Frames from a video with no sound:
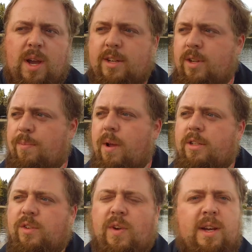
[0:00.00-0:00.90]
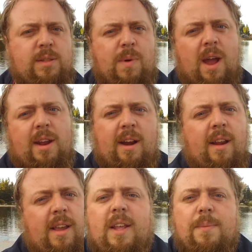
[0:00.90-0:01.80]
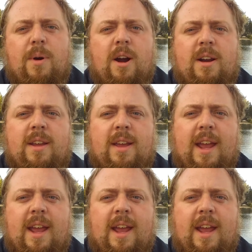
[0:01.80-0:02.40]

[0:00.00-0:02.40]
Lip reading: actually I'll probably just find a spot here in the park